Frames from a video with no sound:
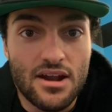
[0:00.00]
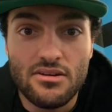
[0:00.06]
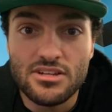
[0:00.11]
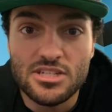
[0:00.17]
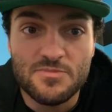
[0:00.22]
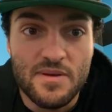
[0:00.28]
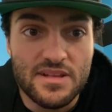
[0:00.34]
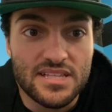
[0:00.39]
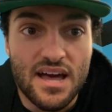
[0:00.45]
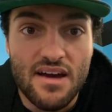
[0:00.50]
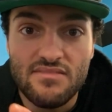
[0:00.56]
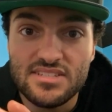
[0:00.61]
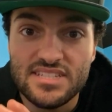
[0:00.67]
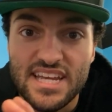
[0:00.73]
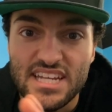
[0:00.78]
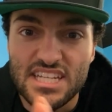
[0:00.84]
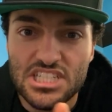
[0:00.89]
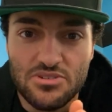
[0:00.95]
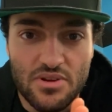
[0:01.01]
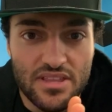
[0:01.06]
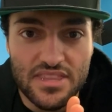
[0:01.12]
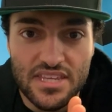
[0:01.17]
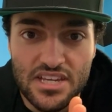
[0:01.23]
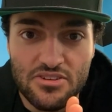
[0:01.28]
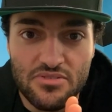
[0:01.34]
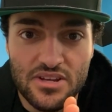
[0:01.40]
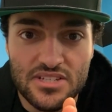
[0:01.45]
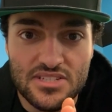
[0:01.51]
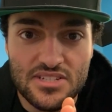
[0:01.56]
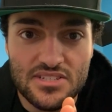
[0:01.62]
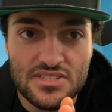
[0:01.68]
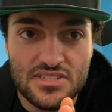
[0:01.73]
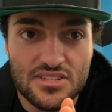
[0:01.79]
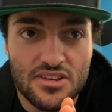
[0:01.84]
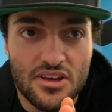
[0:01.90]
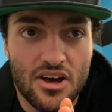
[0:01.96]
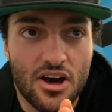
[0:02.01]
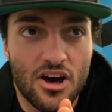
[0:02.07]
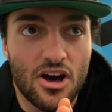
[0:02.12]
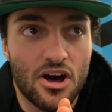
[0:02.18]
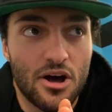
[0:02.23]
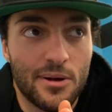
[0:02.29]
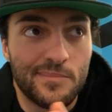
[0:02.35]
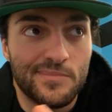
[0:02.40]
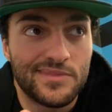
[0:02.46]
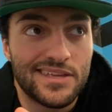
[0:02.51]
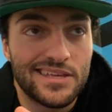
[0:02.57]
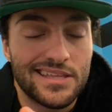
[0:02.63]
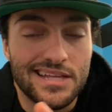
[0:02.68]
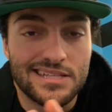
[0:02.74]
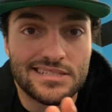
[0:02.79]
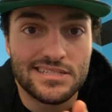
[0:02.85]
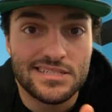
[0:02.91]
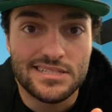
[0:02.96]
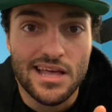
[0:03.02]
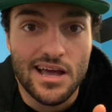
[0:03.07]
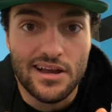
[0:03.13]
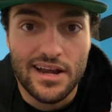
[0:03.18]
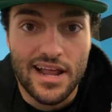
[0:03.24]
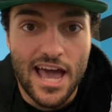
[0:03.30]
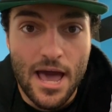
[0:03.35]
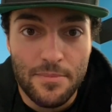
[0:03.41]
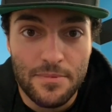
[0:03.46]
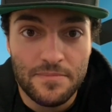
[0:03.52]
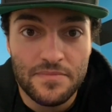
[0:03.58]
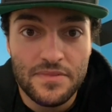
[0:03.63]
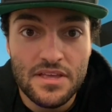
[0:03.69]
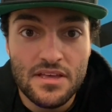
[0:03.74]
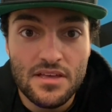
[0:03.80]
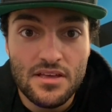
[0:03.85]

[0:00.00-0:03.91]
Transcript: I don't expect obviously any strength increases. That's just not going to happen.